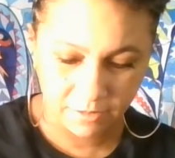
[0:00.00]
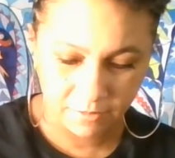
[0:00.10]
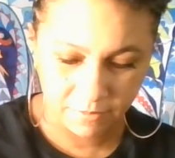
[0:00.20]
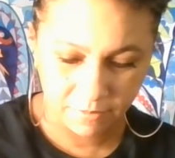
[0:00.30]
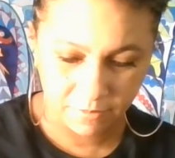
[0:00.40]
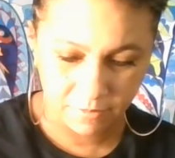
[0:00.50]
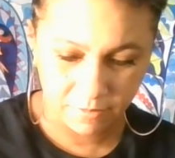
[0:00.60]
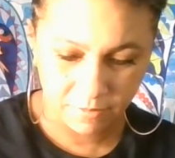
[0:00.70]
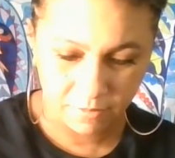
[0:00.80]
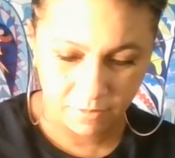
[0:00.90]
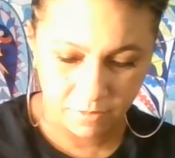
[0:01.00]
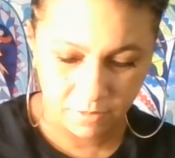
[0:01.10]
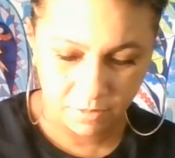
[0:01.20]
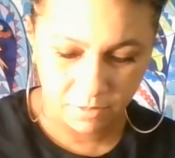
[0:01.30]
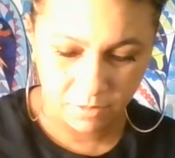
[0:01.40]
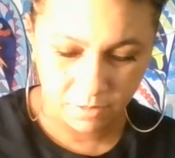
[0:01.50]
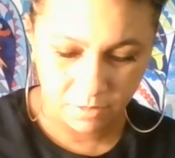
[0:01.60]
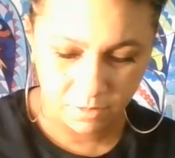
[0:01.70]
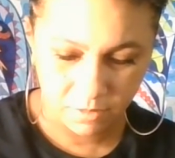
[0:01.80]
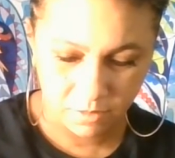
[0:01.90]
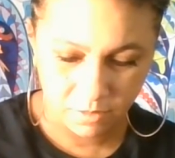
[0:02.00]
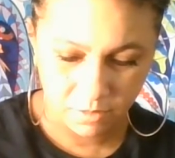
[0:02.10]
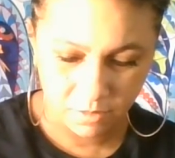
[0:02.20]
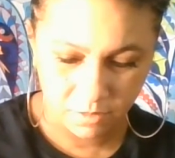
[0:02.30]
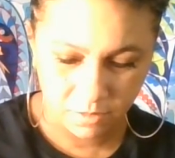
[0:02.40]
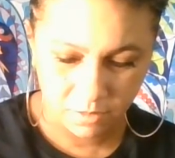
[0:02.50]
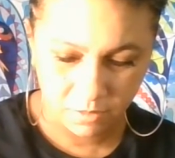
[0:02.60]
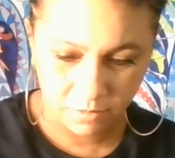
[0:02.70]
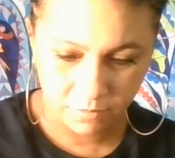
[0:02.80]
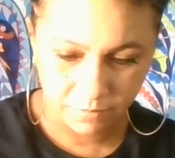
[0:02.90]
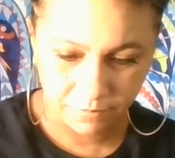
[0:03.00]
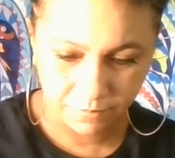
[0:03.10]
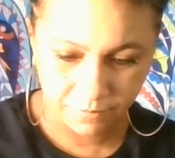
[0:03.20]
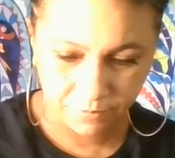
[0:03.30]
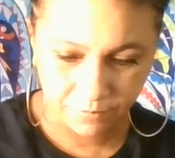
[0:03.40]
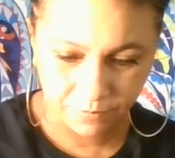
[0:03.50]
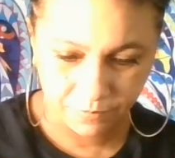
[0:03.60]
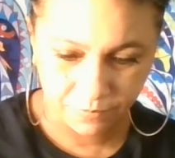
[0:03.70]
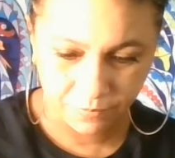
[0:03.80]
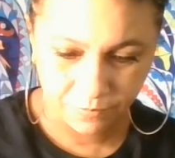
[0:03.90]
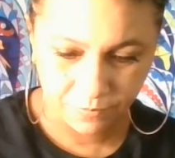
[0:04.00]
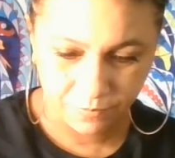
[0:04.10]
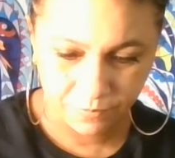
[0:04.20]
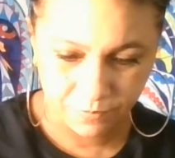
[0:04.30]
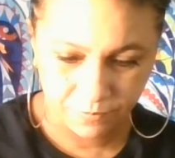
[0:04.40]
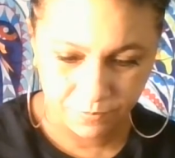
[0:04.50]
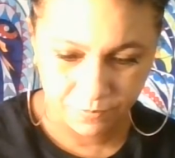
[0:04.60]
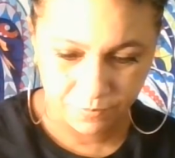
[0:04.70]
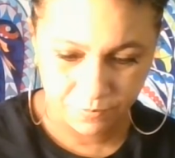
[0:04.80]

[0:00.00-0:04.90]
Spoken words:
[no speech]